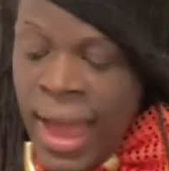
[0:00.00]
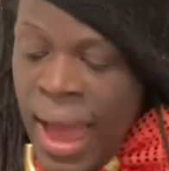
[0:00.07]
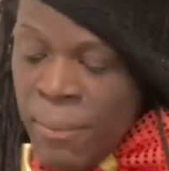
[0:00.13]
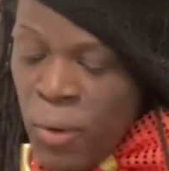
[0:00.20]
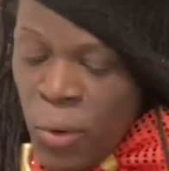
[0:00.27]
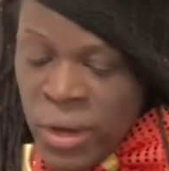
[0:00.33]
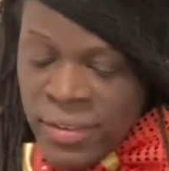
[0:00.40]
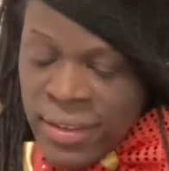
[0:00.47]

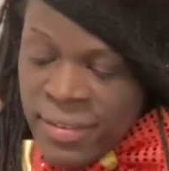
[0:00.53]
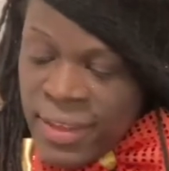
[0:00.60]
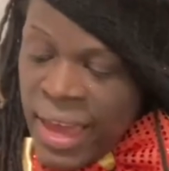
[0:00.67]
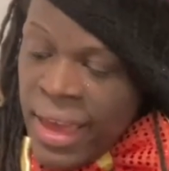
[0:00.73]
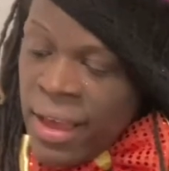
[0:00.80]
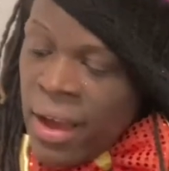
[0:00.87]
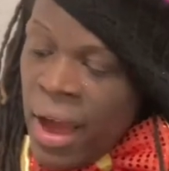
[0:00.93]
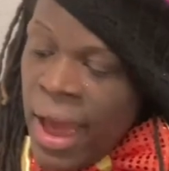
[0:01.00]
I'm going to
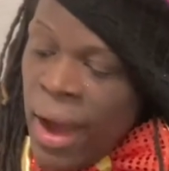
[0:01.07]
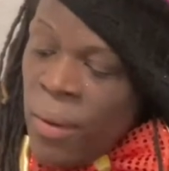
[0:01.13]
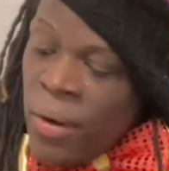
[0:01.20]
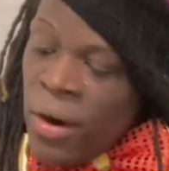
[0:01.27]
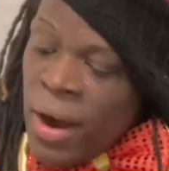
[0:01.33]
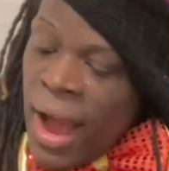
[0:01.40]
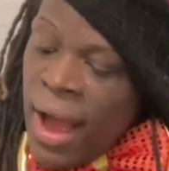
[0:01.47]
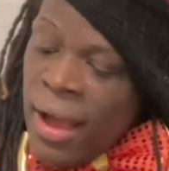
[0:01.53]
take
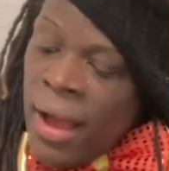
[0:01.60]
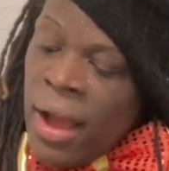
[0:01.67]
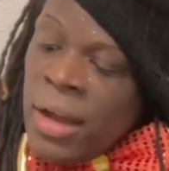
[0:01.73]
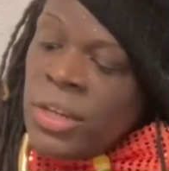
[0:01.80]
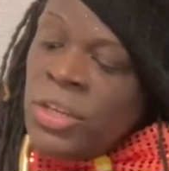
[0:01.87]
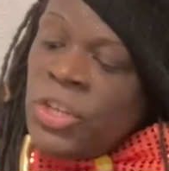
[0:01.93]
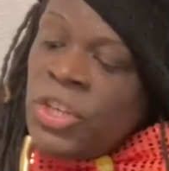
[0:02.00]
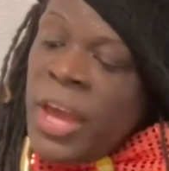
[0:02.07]
our
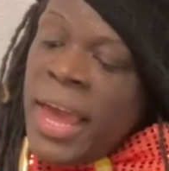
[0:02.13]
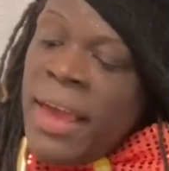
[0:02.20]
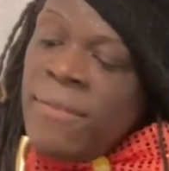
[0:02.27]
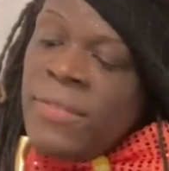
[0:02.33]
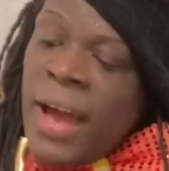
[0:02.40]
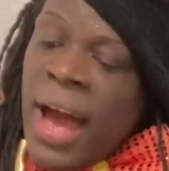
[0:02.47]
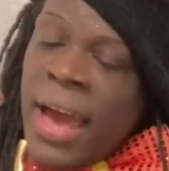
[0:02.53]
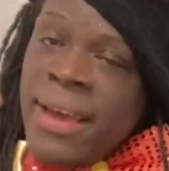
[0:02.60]

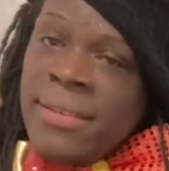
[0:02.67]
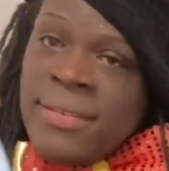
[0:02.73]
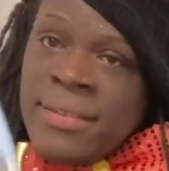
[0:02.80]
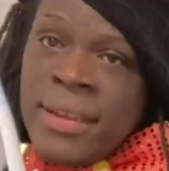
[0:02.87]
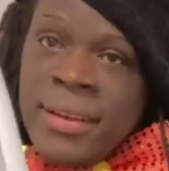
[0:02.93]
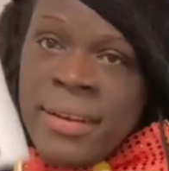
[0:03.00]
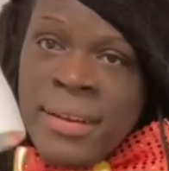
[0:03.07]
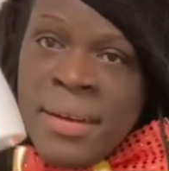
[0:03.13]
shaved
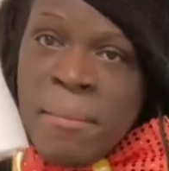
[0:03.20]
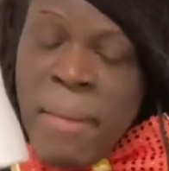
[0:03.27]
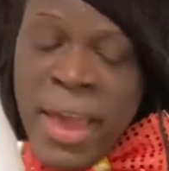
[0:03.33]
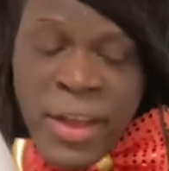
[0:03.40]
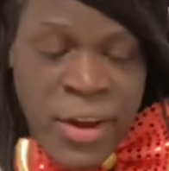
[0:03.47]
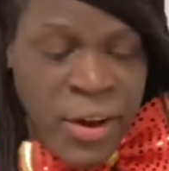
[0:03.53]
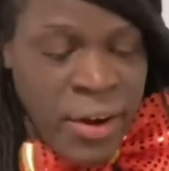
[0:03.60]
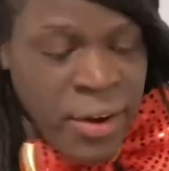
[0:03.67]
ice
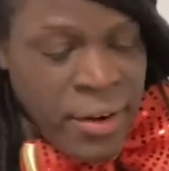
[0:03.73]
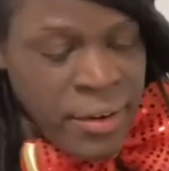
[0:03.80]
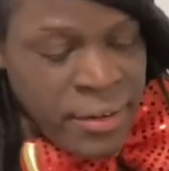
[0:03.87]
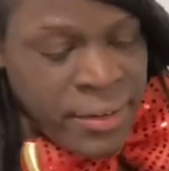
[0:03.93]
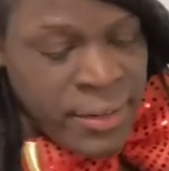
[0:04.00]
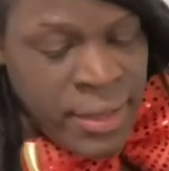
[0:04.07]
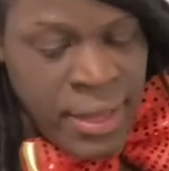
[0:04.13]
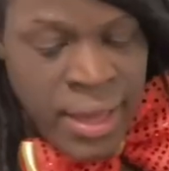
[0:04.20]
maker
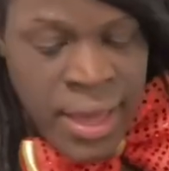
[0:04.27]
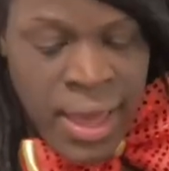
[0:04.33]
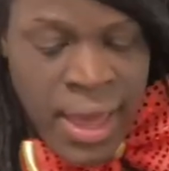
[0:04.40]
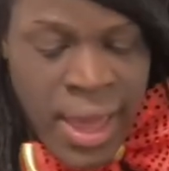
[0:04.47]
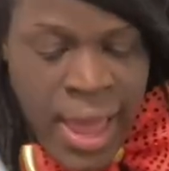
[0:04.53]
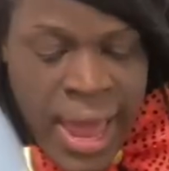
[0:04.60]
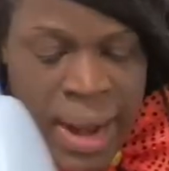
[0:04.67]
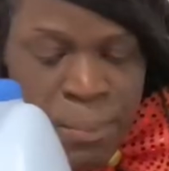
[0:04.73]

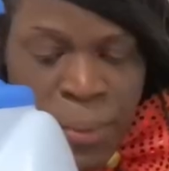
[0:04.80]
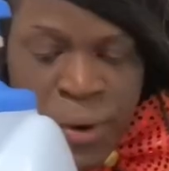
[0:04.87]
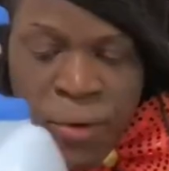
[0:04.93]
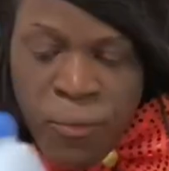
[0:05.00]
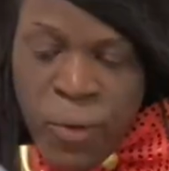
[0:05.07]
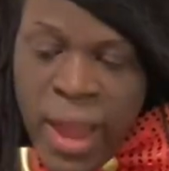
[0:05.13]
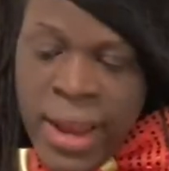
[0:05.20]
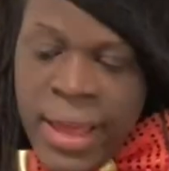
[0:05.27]
and I'll put it
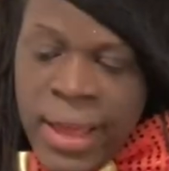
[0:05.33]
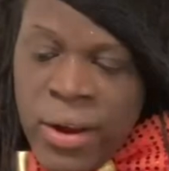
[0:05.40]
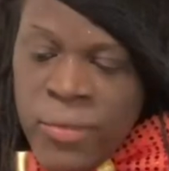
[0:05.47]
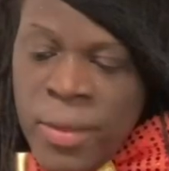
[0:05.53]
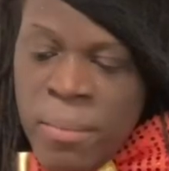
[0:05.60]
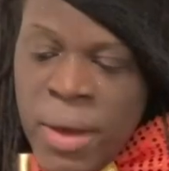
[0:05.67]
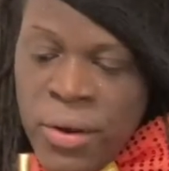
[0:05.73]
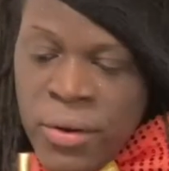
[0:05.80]
right here in
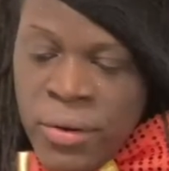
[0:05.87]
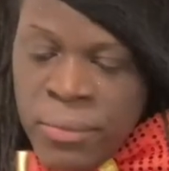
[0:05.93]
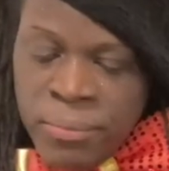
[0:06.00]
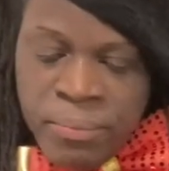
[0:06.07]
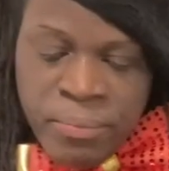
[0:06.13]
the middle.